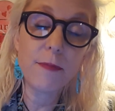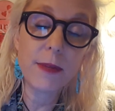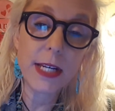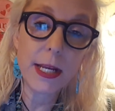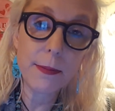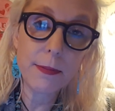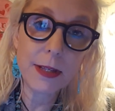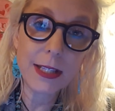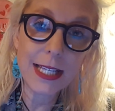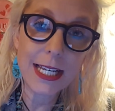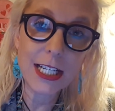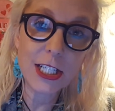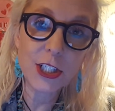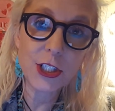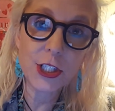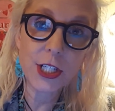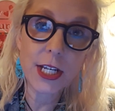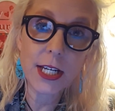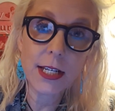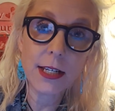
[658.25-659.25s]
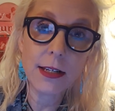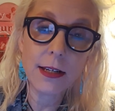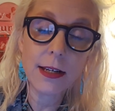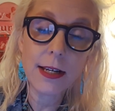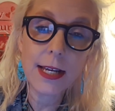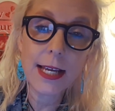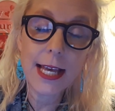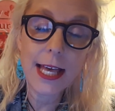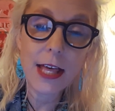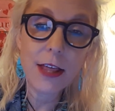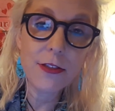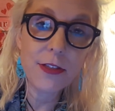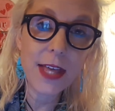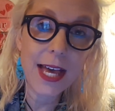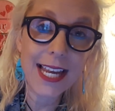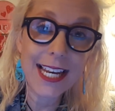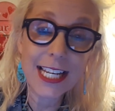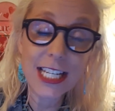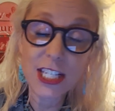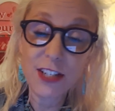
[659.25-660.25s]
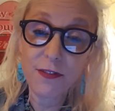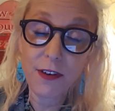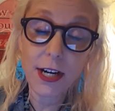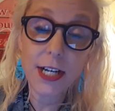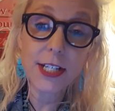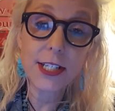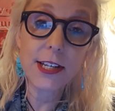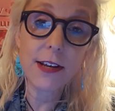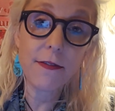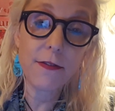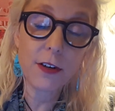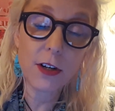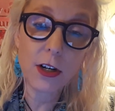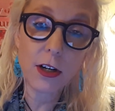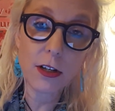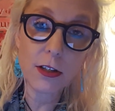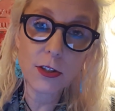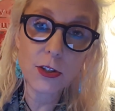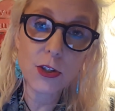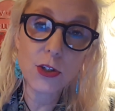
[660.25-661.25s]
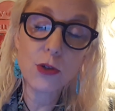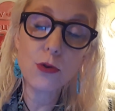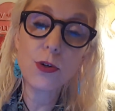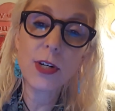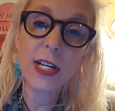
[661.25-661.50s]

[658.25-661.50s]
manipulation that is very difficult to